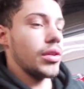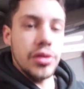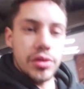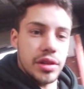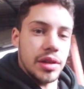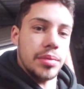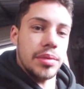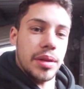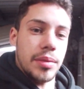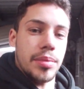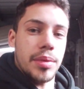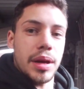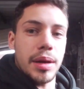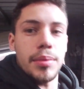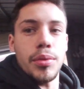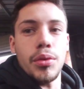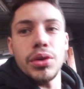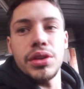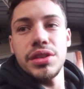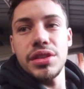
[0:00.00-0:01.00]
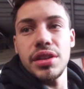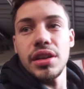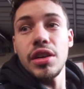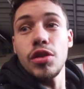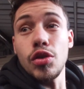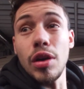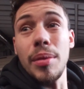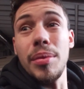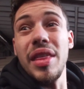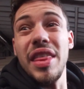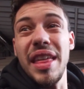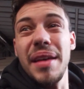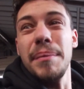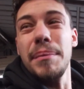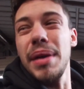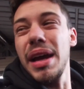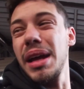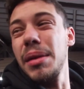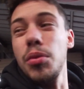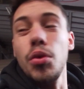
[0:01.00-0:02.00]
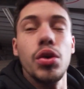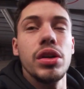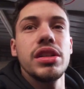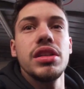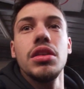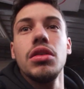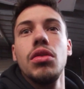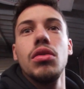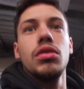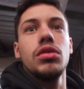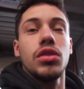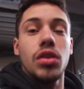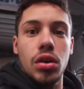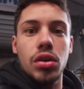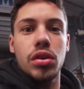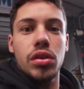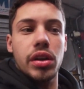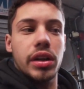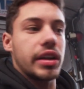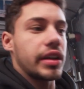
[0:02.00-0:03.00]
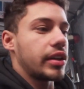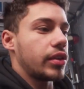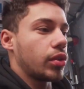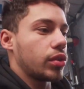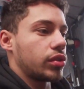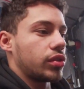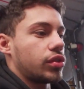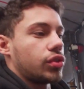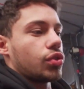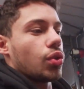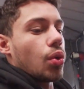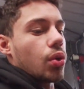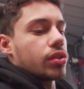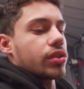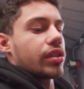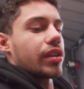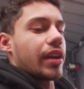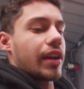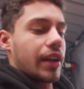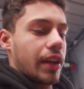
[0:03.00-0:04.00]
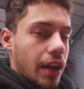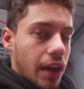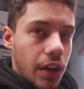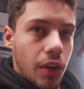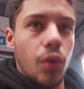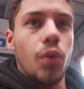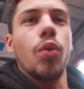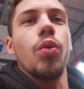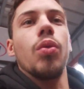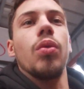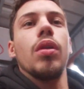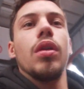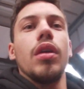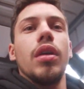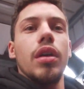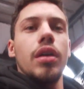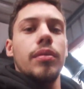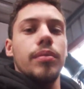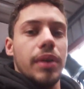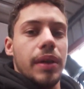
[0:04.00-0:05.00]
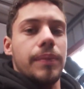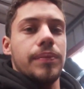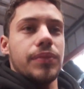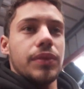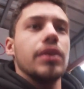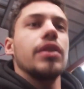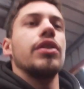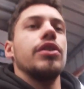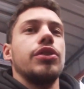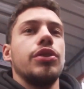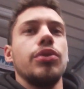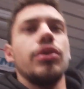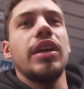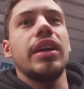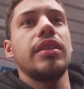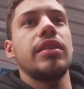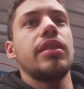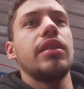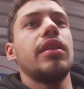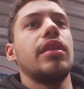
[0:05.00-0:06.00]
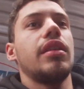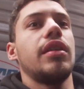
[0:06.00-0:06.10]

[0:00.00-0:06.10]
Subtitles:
Grab them bad boys. Oh God, I cannot talk today at all. But do that,